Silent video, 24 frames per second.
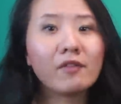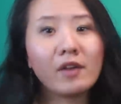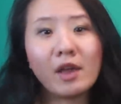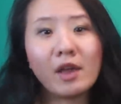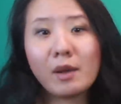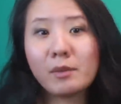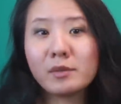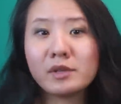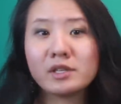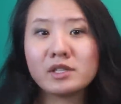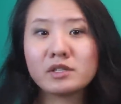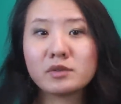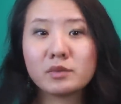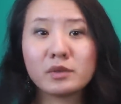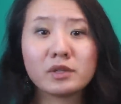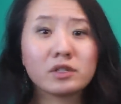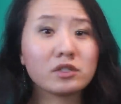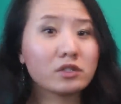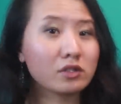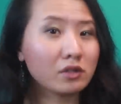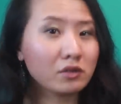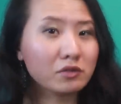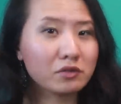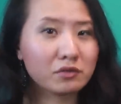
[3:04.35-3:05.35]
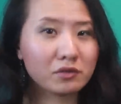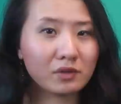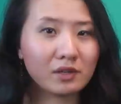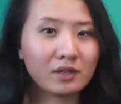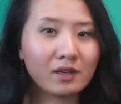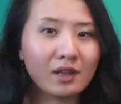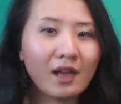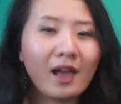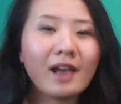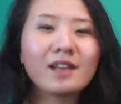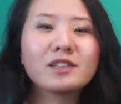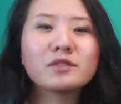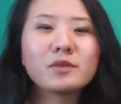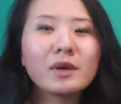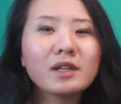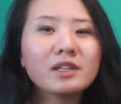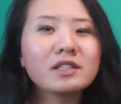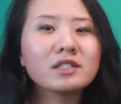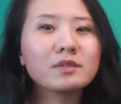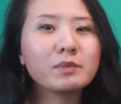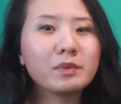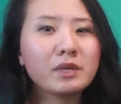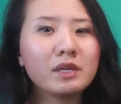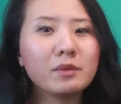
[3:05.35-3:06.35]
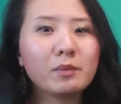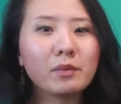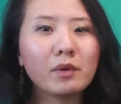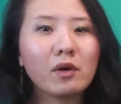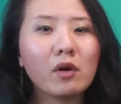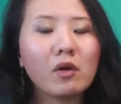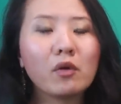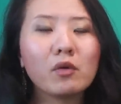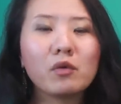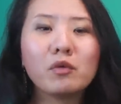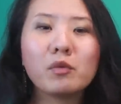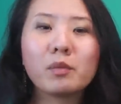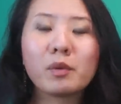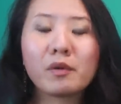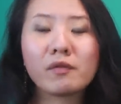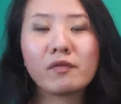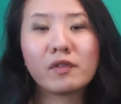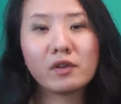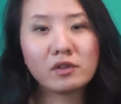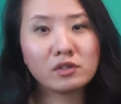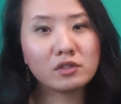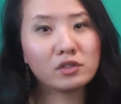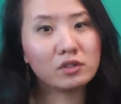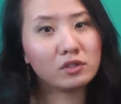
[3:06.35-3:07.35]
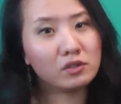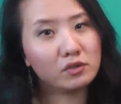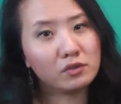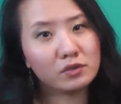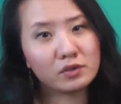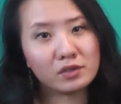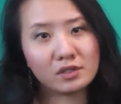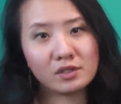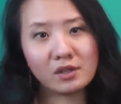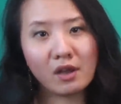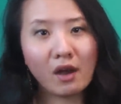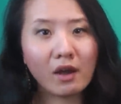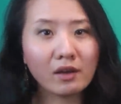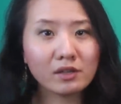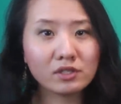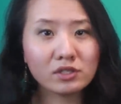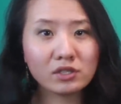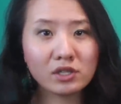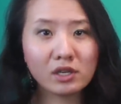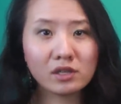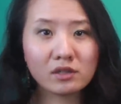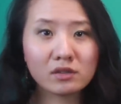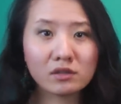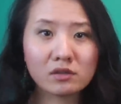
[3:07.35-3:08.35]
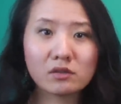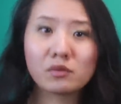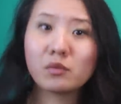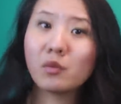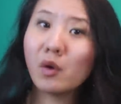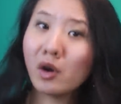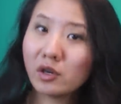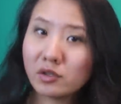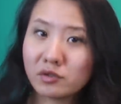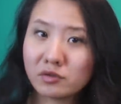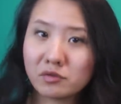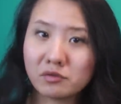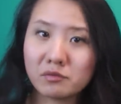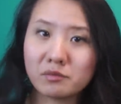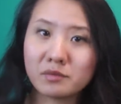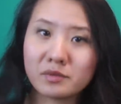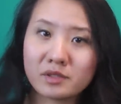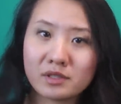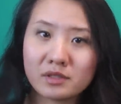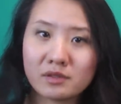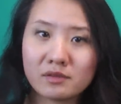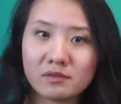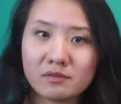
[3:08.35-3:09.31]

families with children, as well as people who prefer to use non gendered washrooms.